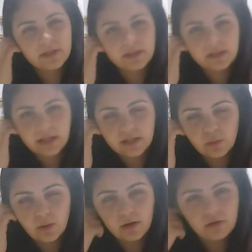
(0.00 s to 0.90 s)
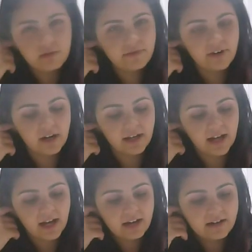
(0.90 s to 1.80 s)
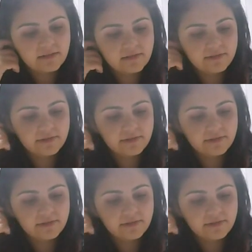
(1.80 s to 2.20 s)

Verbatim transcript: is day 12. I have